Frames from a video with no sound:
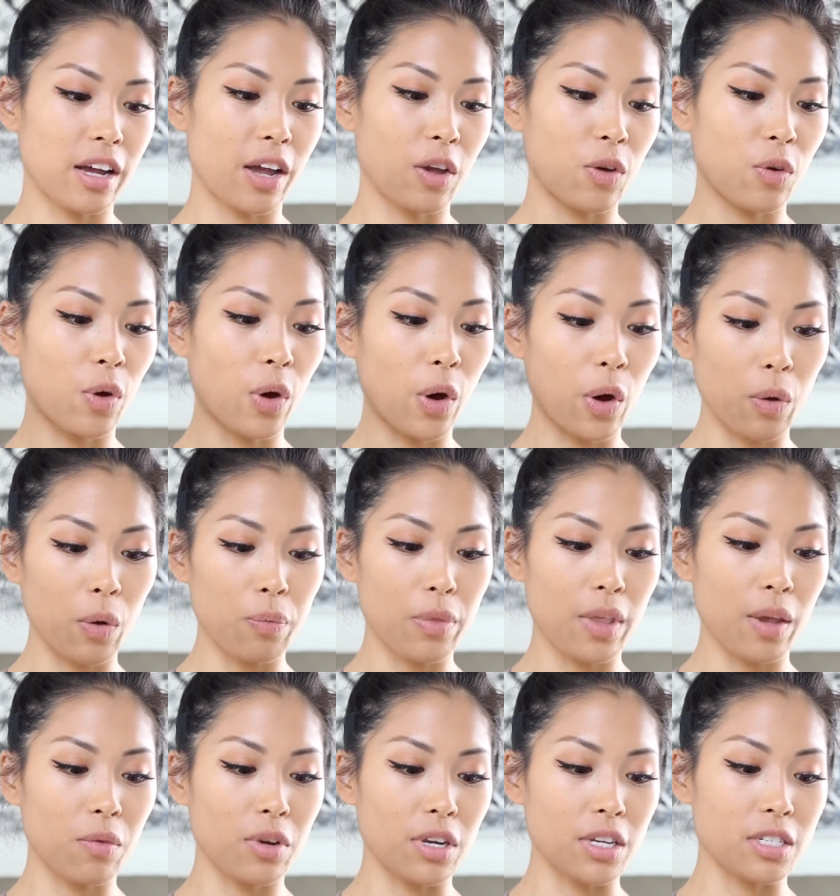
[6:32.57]
I hope
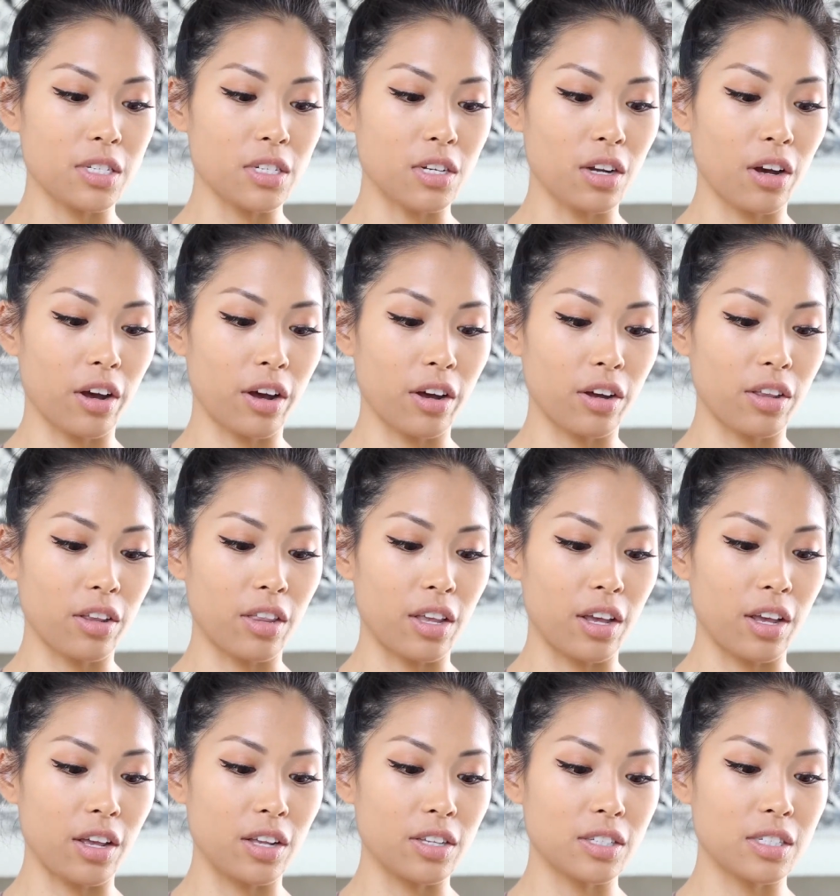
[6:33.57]
they restock
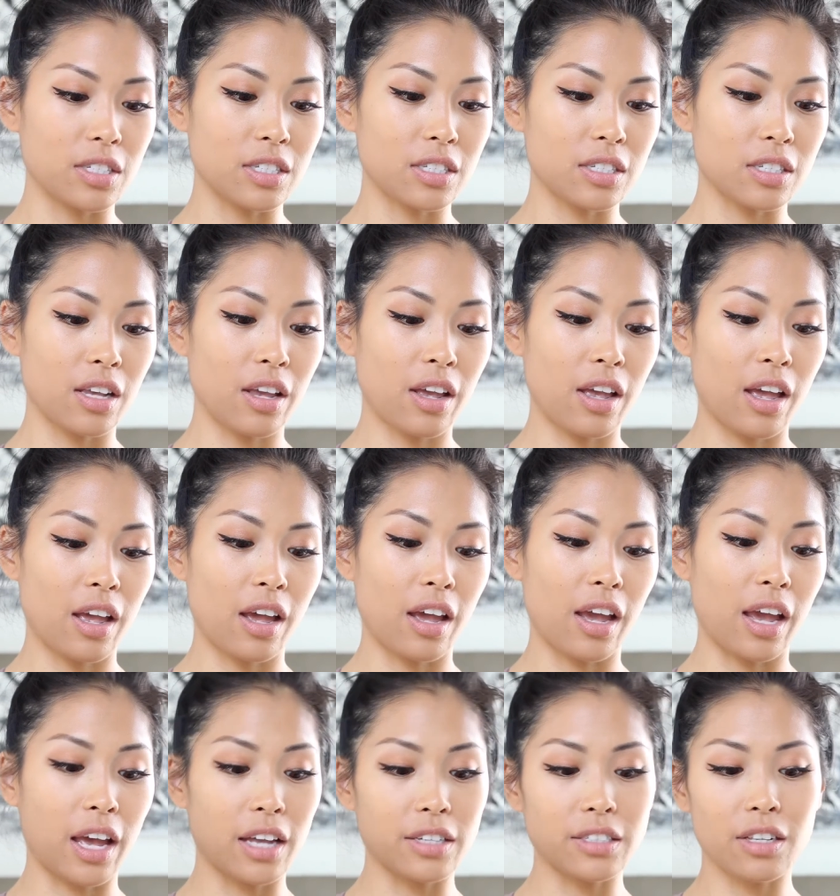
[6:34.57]
this
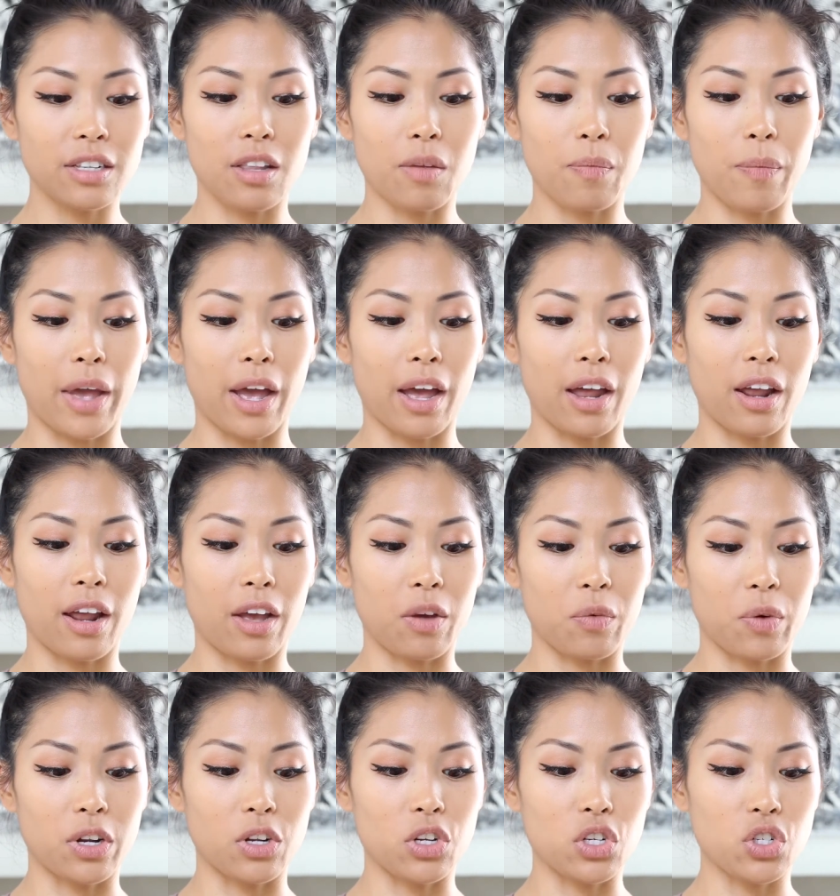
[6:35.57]
and the matte I
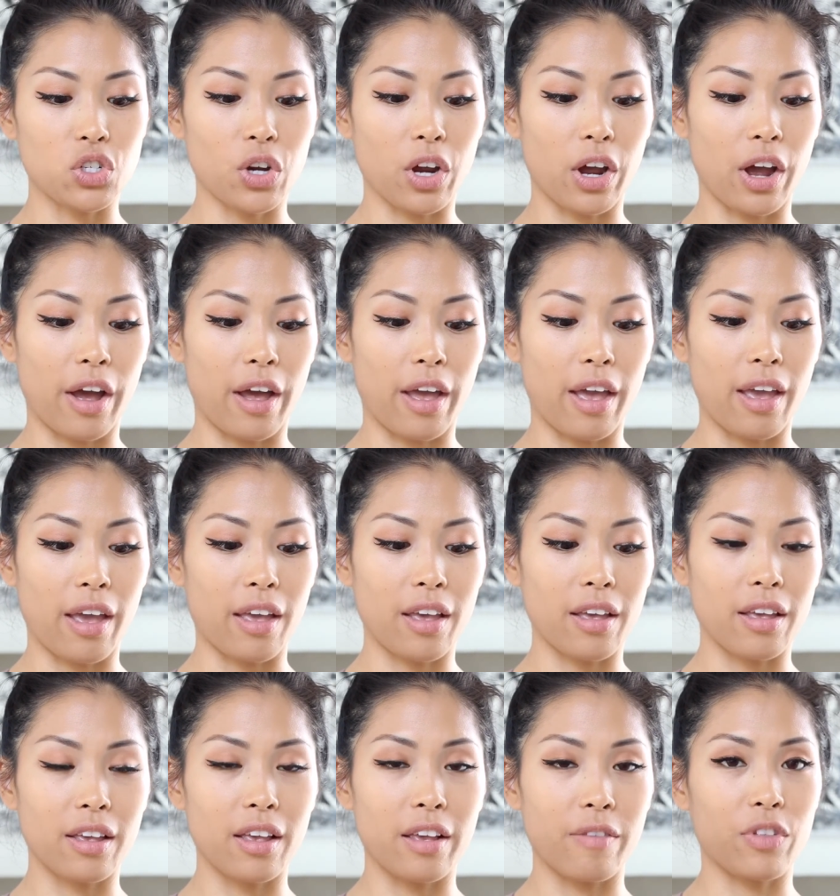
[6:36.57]
want to try,
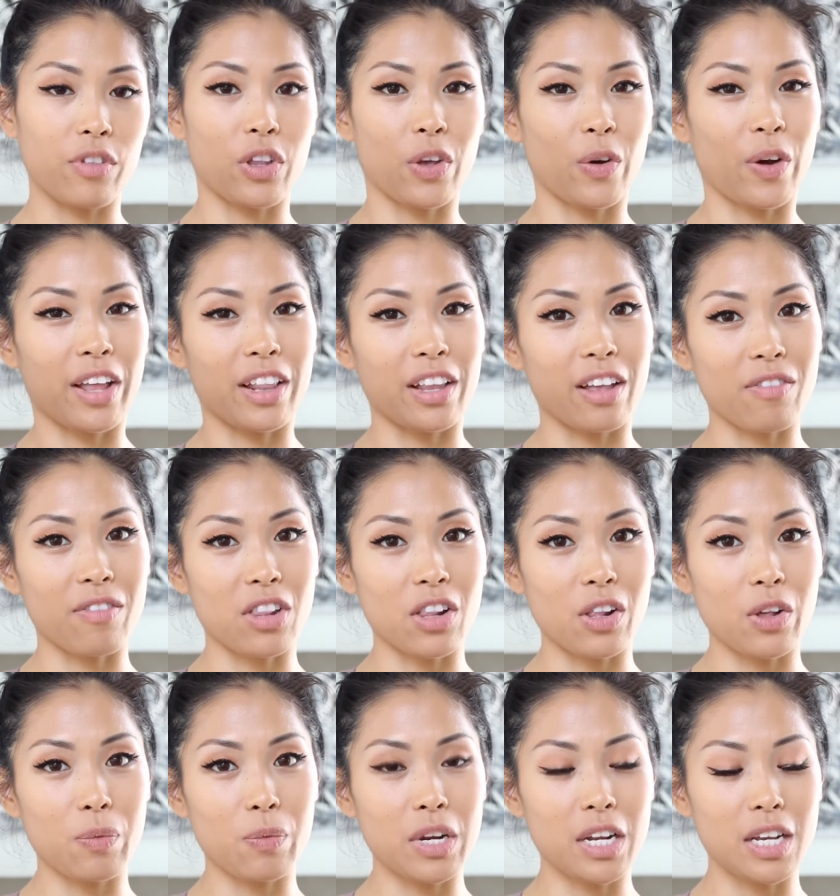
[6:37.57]
even though I love
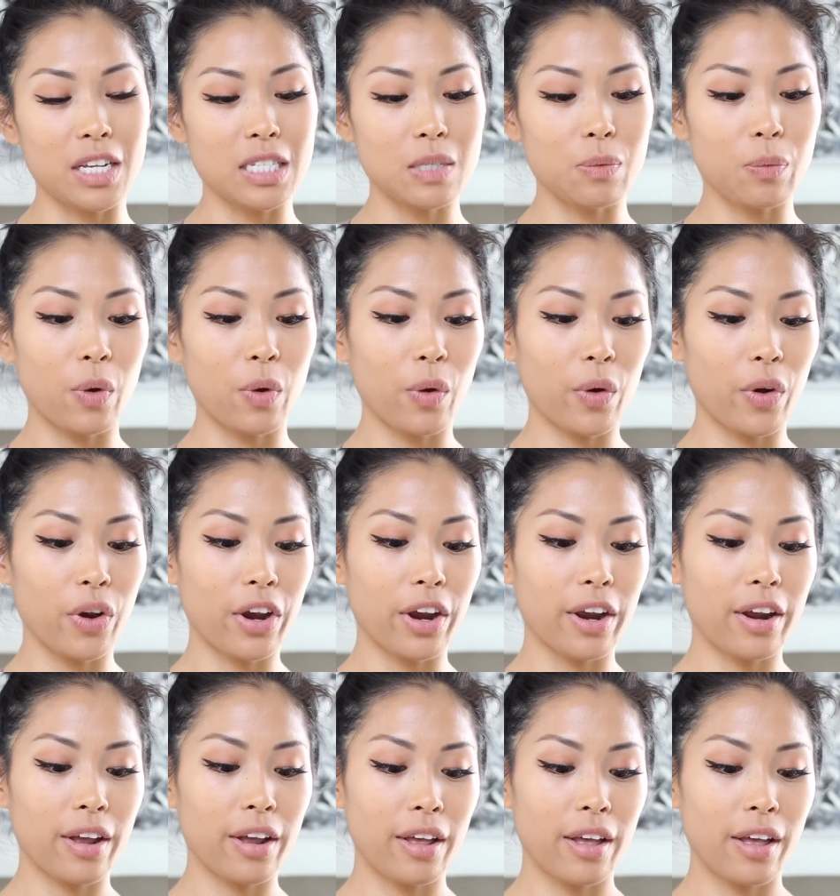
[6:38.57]
Luminous more.